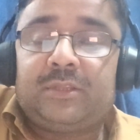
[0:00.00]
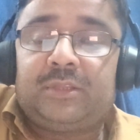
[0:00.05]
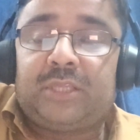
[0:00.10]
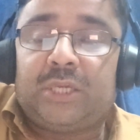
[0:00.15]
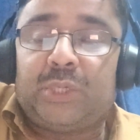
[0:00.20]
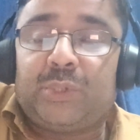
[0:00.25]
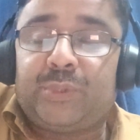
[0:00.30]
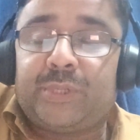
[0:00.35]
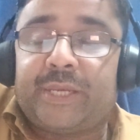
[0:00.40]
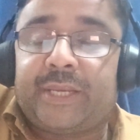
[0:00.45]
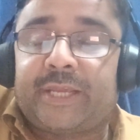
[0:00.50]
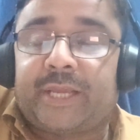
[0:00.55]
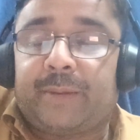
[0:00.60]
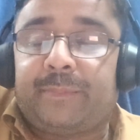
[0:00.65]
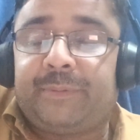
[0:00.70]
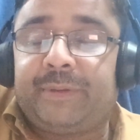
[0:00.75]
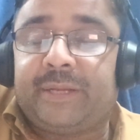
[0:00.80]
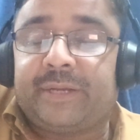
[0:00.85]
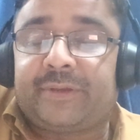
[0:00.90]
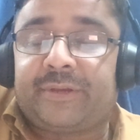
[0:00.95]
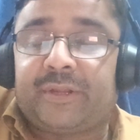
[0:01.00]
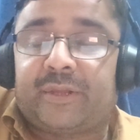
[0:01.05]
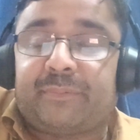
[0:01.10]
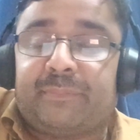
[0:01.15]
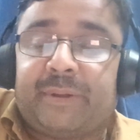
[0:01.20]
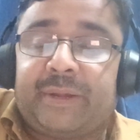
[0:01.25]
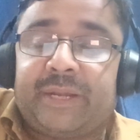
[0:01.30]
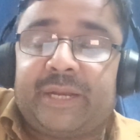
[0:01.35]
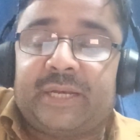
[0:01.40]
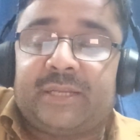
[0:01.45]
the Union Cabinet
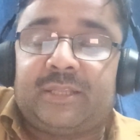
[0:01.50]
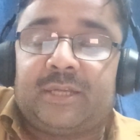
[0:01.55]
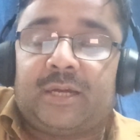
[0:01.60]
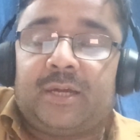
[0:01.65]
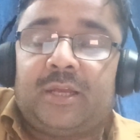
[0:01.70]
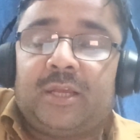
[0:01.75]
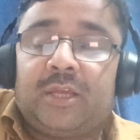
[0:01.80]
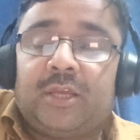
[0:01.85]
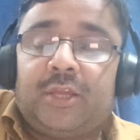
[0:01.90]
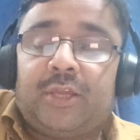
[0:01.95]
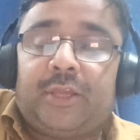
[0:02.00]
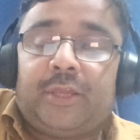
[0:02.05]
recommended the